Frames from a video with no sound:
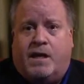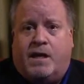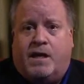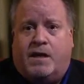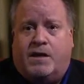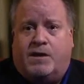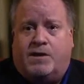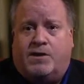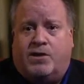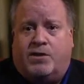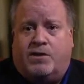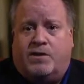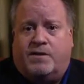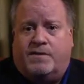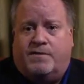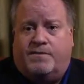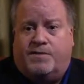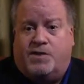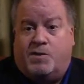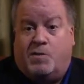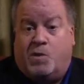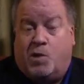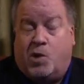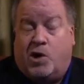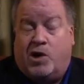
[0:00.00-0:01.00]
Circles of
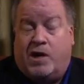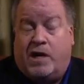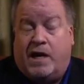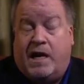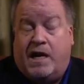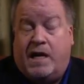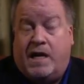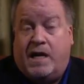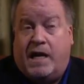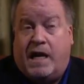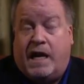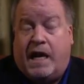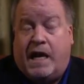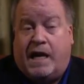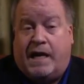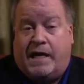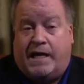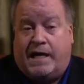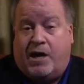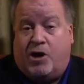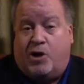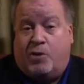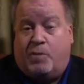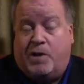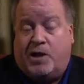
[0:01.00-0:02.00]
Support and
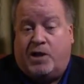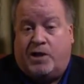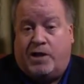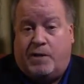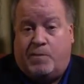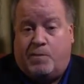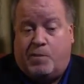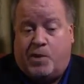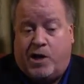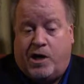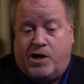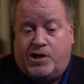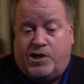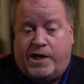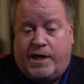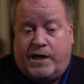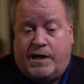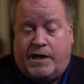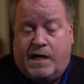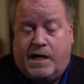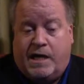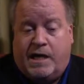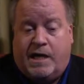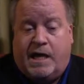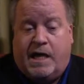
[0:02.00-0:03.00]
Accountability project.
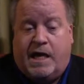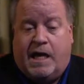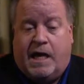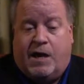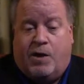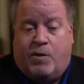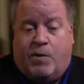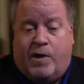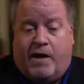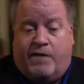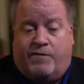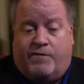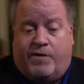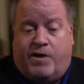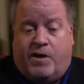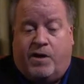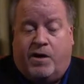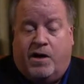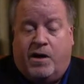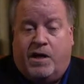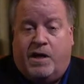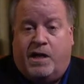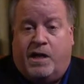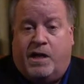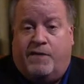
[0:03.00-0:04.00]
However,
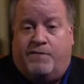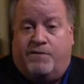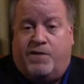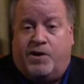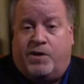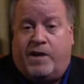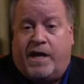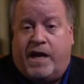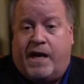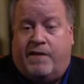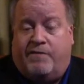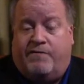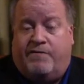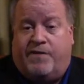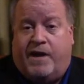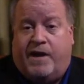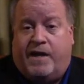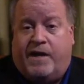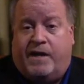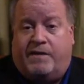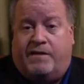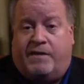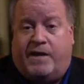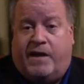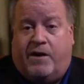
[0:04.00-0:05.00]
if you can't find
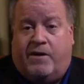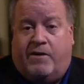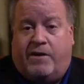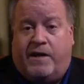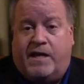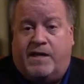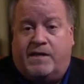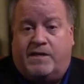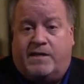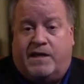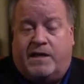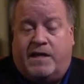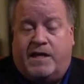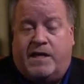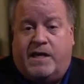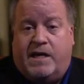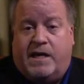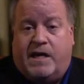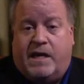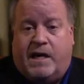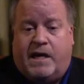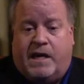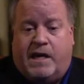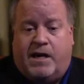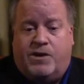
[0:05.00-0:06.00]
it there easily,
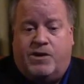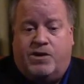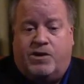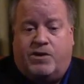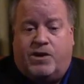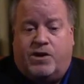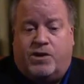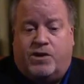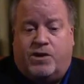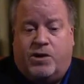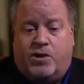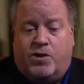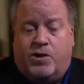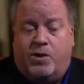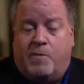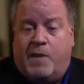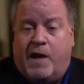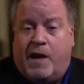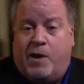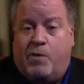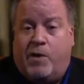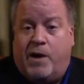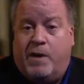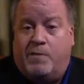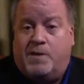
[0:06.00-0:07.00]
you can go to my
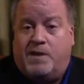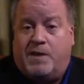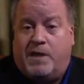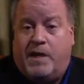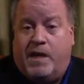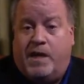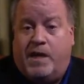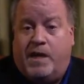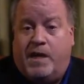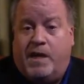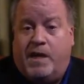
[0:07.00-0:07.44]
website,